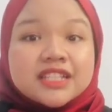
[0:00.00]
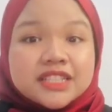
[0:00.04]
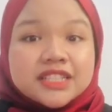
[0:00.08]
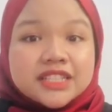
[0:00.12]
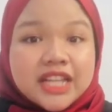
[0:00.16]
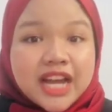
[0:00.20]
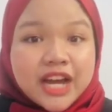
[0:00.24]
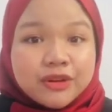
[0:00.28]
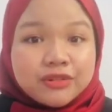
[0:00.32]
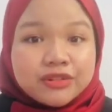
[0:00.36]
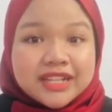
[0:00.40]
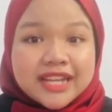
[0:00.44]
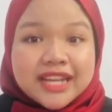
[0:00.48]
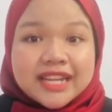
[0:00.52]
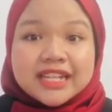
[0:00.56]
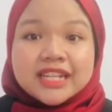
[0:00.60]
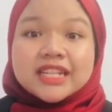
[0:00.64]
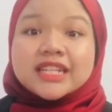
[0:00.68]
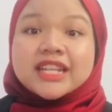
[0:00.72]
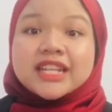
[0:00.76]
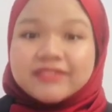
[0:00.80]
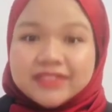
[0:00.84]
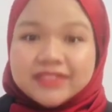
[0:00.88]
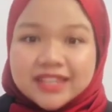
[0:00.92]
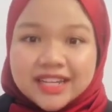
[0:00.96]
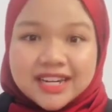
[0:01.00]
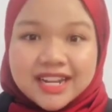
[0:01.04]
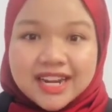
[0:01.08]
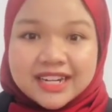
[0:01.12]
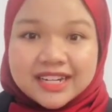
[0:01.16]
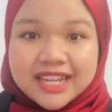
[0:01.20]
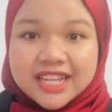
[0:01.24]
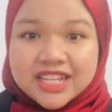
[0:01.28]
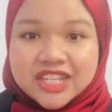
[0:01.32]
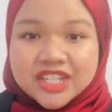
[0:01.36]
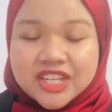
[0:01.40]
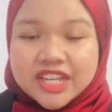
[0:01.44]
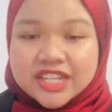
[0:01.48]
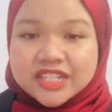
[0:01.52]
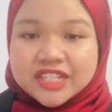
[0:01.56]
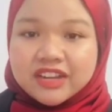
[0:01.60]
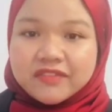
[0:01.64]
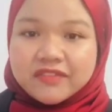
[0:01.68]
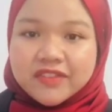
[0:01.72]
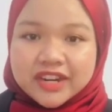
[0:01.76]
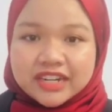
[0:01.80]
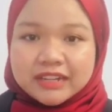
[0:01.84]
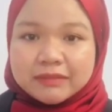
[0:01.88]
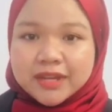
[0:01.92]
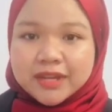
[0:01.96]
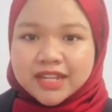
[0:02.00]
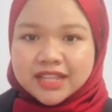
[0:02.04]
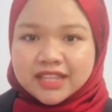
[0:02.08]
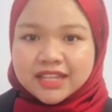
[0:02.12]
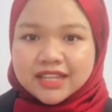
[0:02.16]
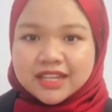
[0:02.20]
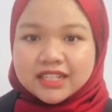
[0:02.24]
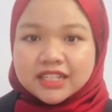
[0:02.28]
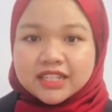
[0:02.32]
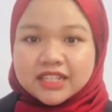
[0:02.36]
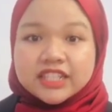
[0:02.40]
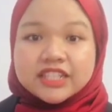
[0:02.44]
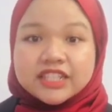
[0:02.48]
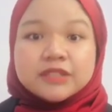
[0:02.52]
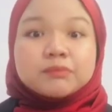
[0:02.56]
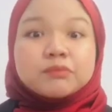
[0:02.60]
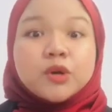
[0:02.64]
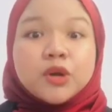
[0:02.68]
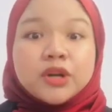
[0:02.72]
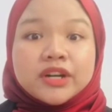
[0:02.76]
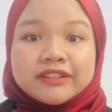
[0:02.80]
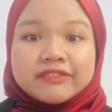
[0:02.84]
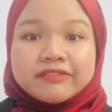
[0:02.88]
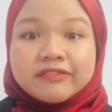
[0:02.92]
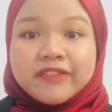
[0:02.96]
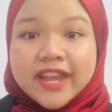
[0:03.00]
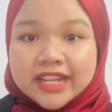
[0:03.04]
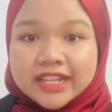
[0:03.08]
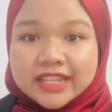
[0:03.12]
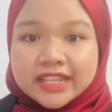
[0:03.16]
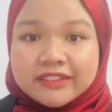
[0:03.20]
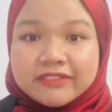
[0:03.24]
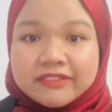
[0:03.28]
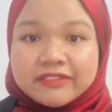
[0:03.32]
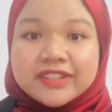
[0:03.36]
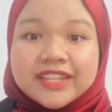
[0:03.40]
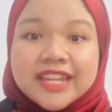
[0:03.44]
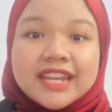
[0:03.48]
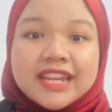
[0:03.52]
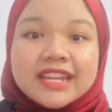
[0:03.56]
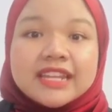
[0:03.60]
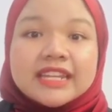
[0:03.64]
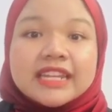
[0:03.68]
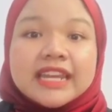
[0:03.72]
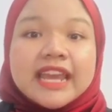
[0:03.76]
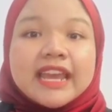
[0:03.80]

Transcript: out that the Daftardar Gejji and Jafari method is more effective than the